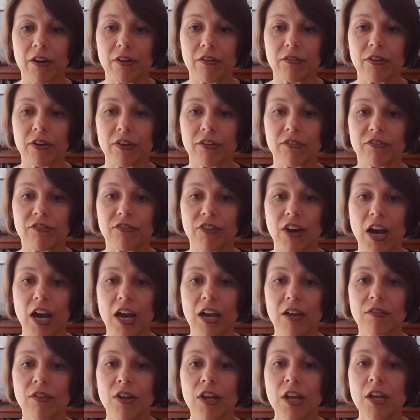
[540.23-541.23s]
of
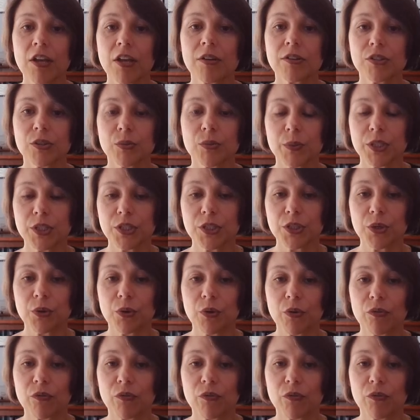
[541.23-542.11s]
5. So we do